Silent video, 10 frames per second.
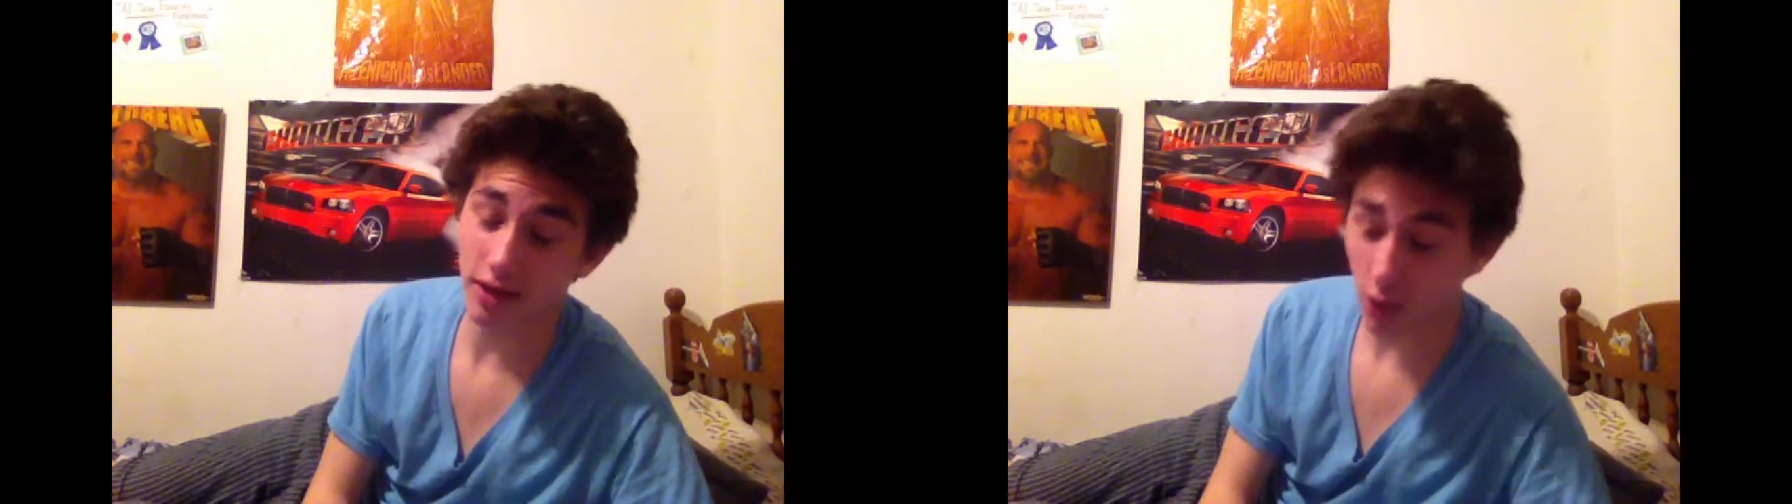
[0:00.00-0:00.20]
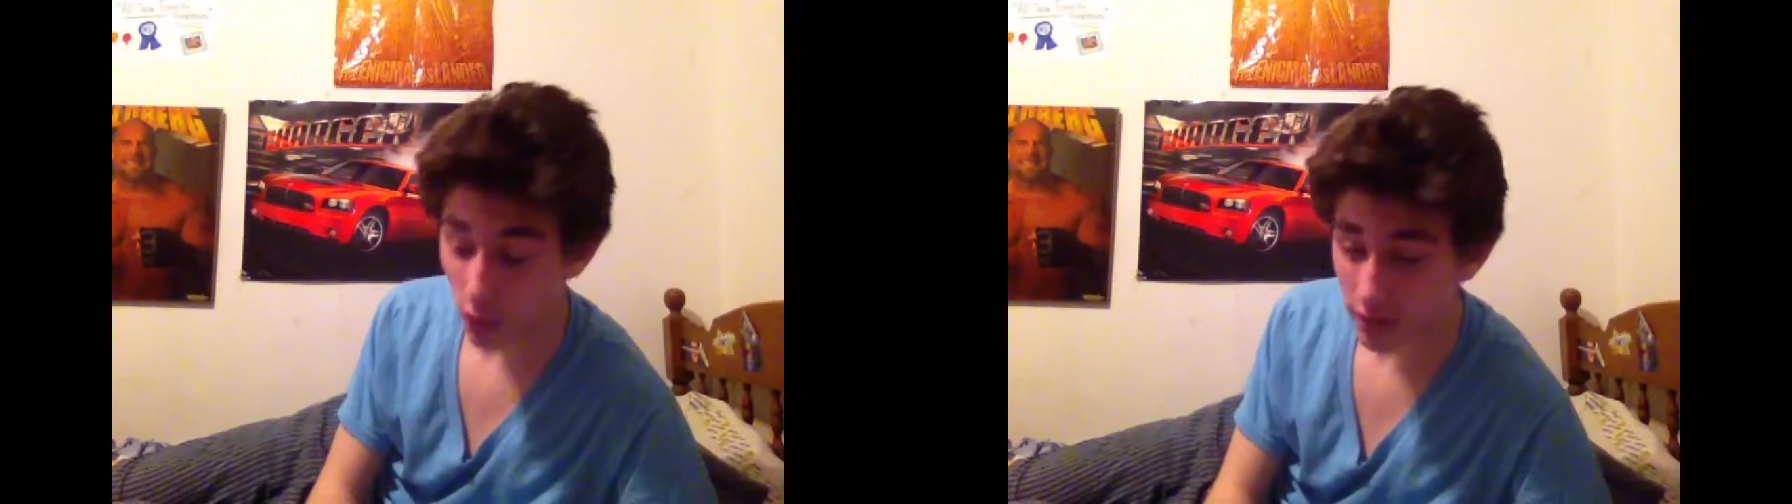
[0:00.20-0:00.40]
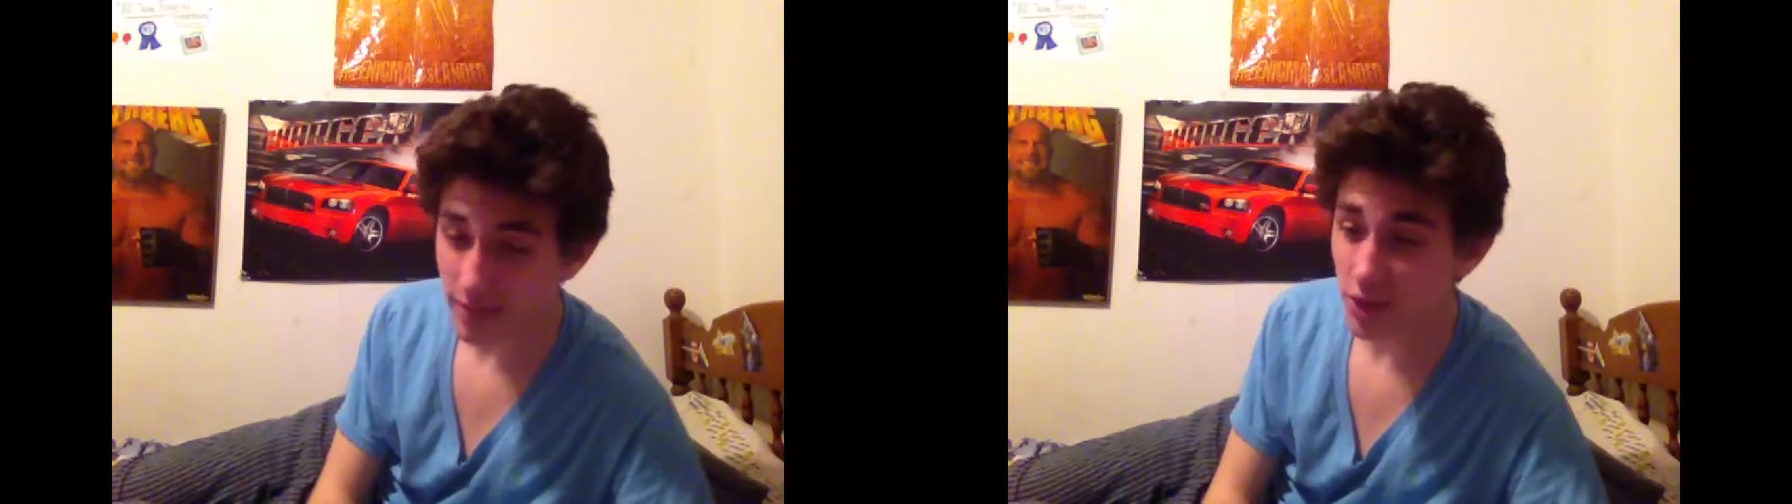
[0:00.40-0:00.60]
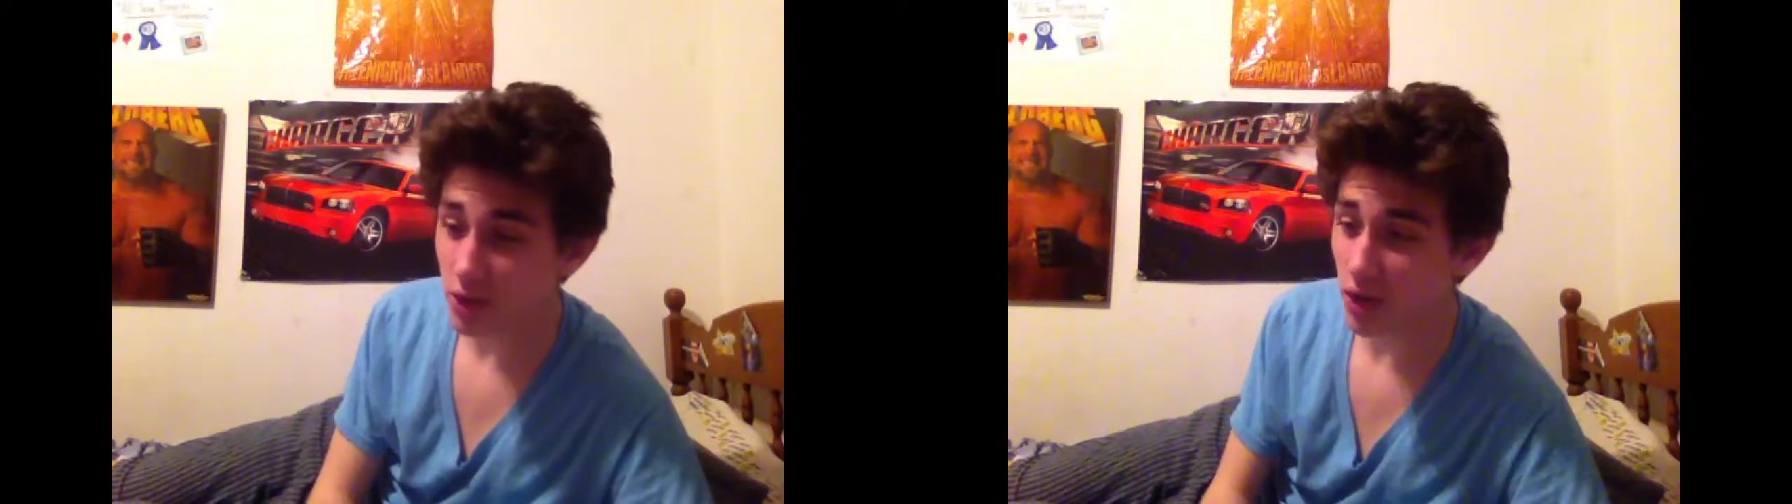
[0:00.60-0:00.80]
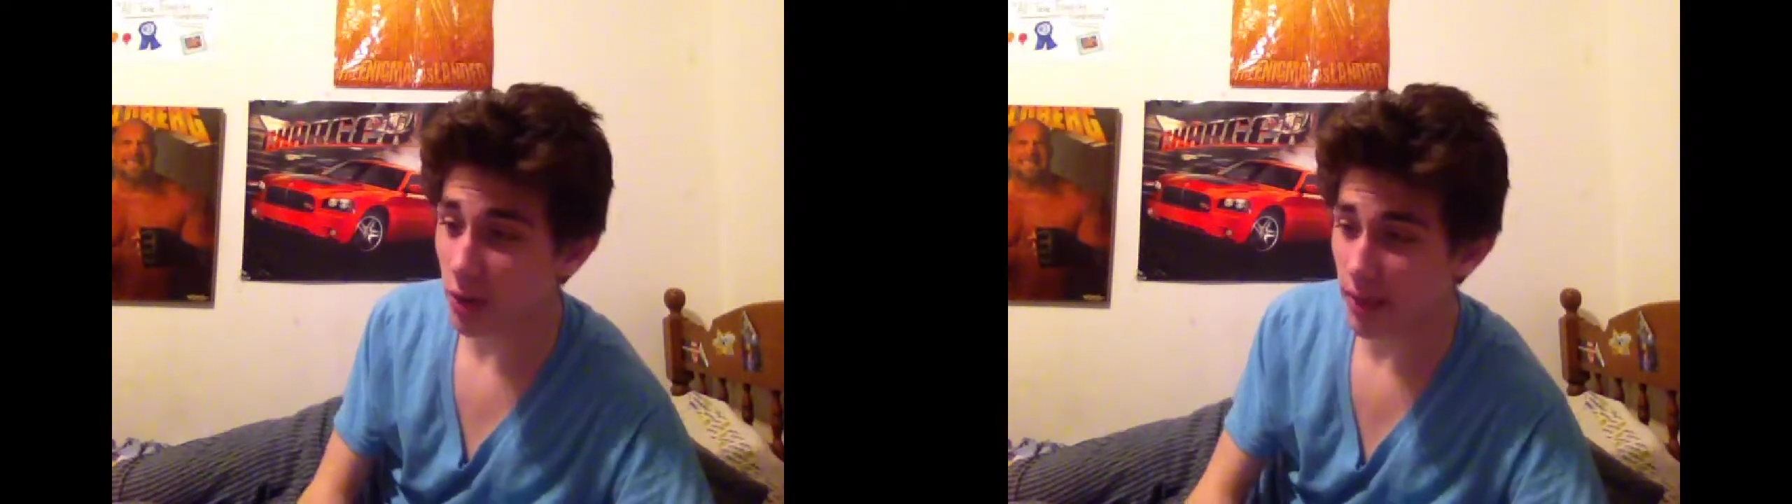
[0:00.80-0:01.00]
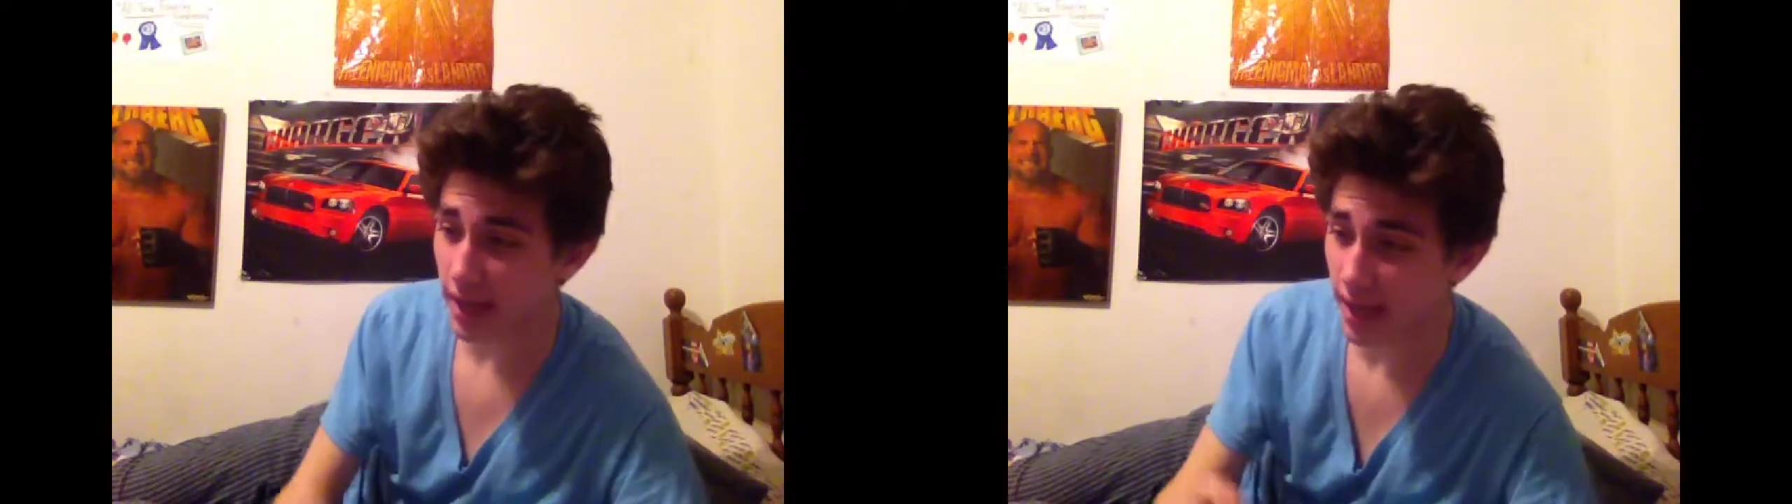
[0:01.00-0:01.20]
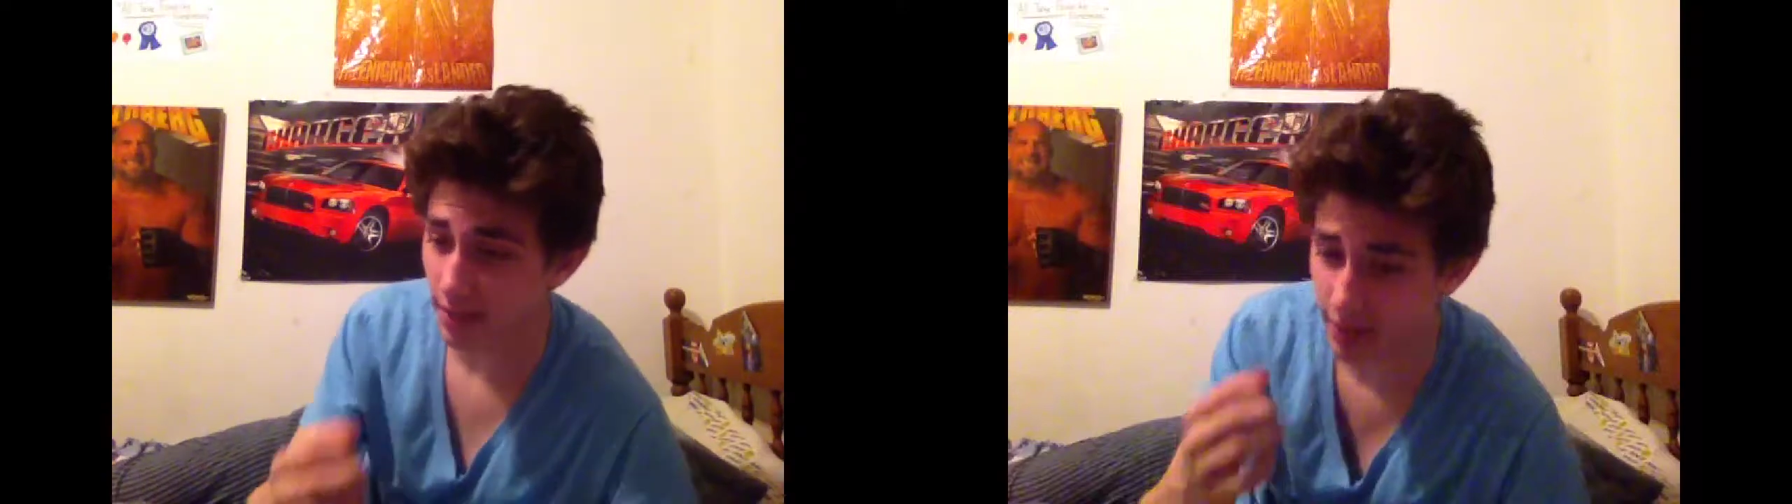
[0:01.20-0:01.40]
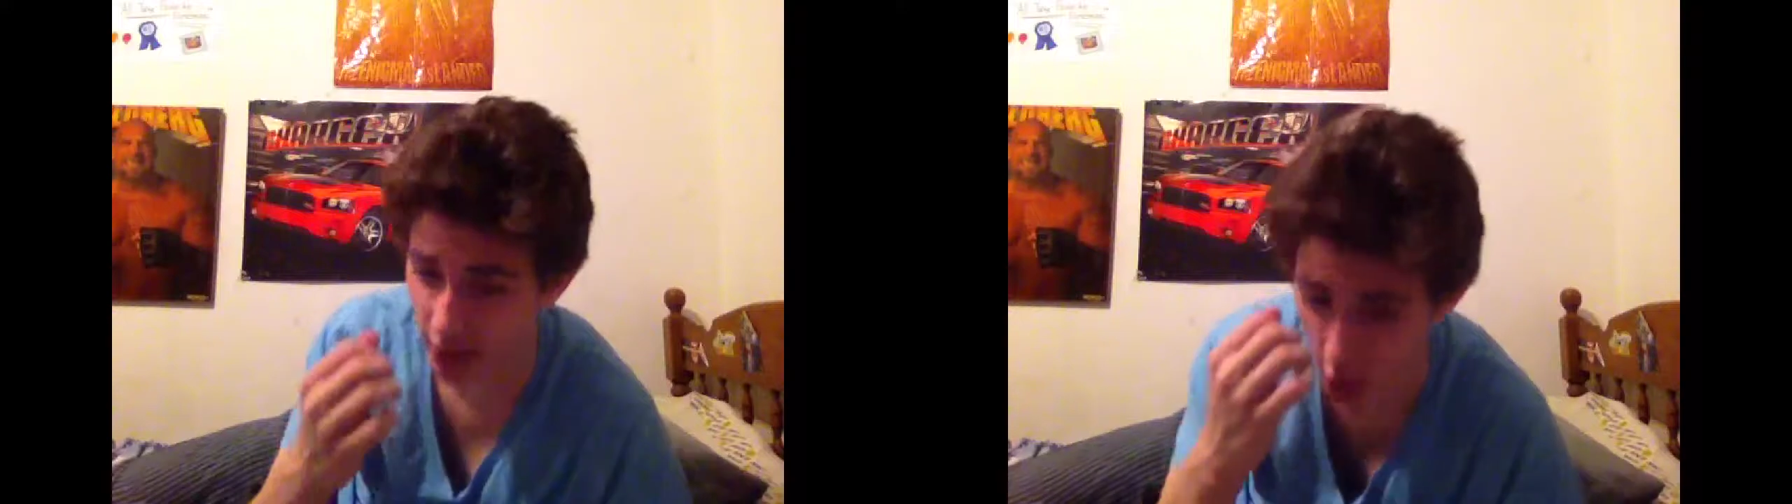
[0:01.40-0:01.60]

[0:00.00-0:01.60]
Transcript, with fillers: Going to be a junior. Oh my god, I'm getting